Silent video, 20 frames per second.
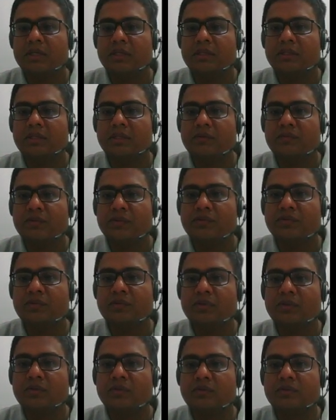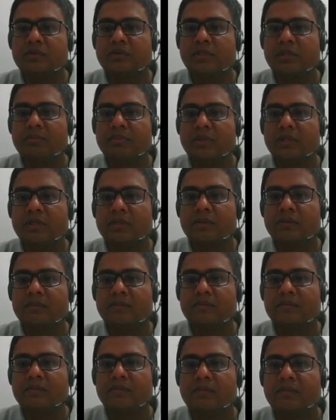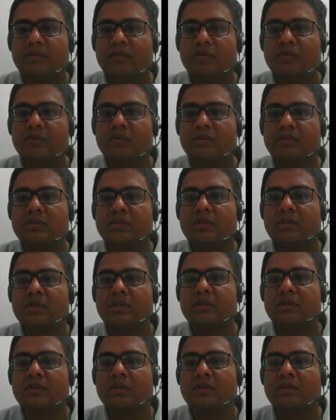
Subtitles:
then we should use Cp, which is the